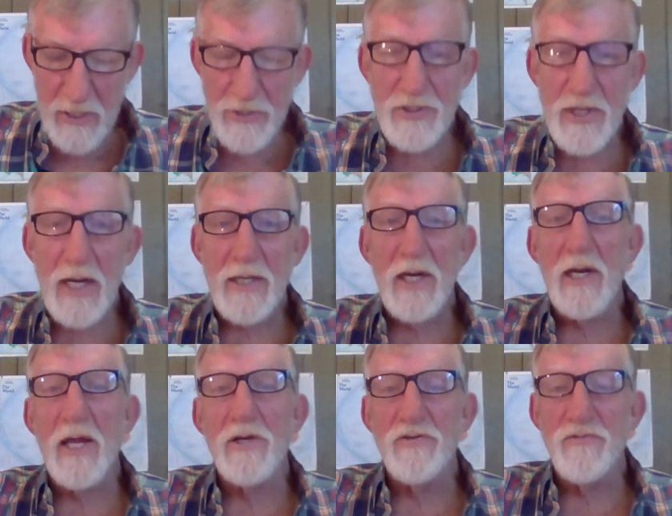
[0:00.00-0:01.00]
South
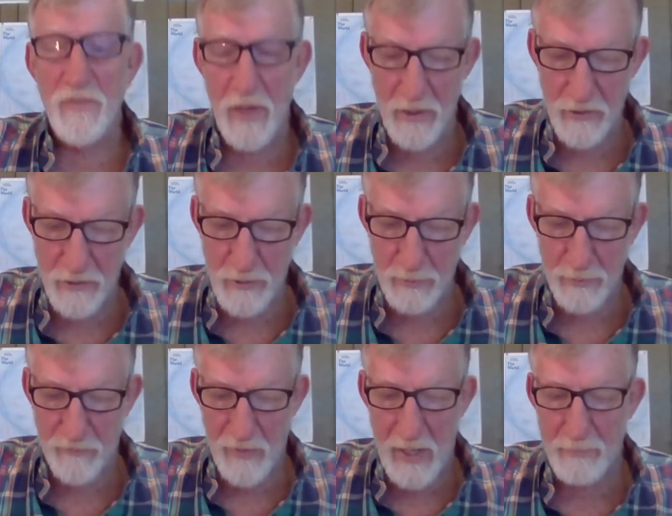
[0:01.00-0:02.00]
Carolina's failure to
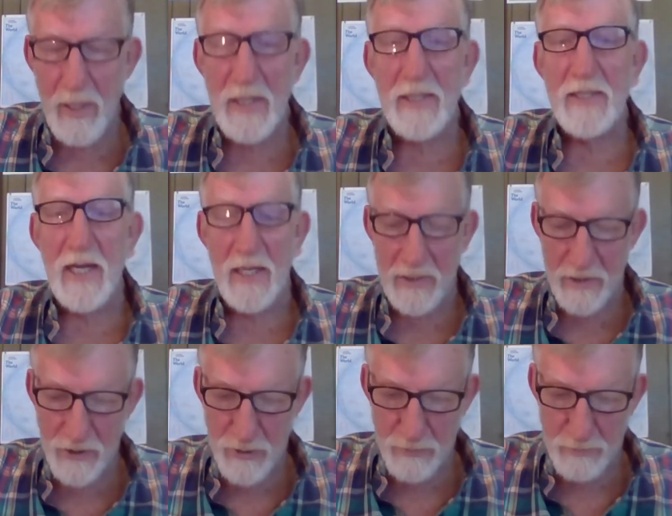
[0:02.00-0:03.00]
provide Medicaid
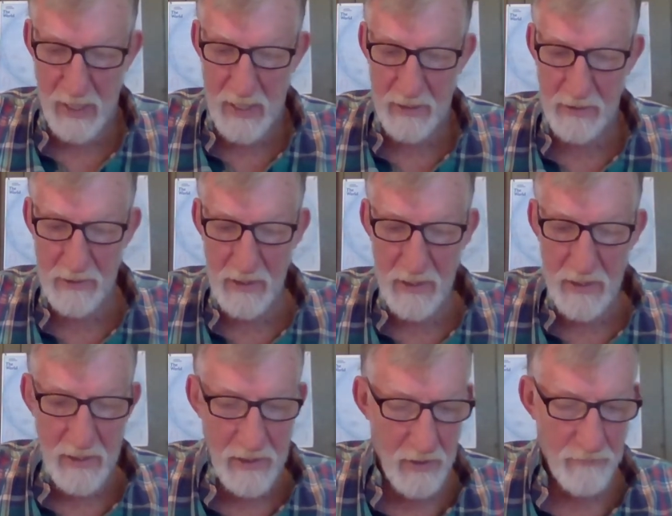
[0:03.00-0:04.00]
expanded
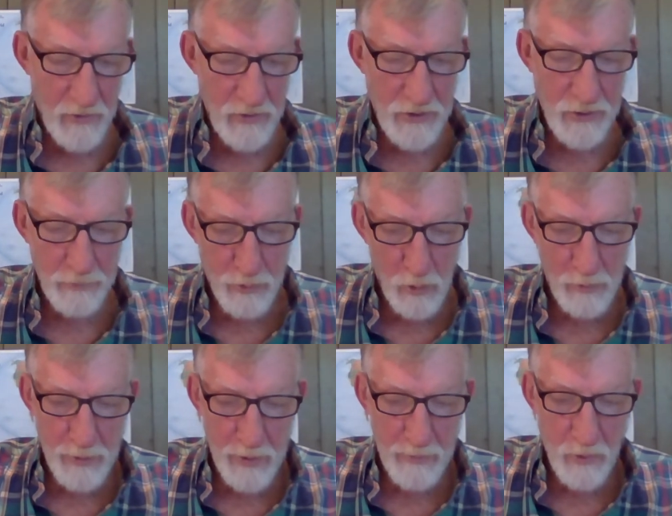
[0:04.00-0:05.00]
coverage to poor
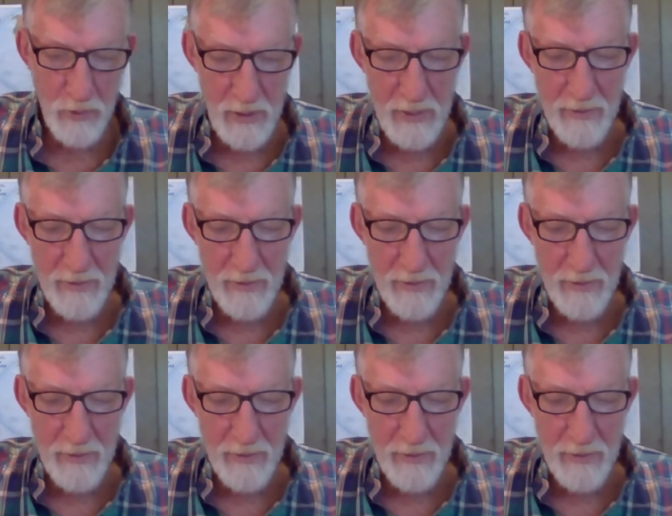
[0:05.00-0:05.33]
people,